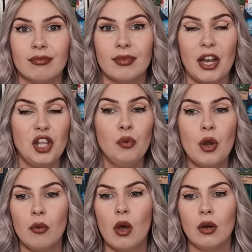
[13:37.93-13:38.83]
And you
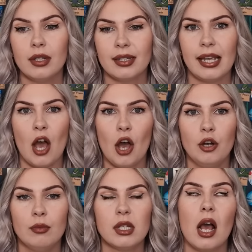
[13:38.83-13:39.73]
no longer see
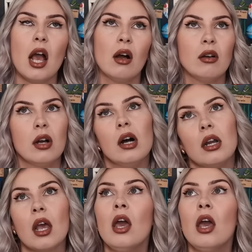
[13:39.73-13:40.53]
home as like, oh God,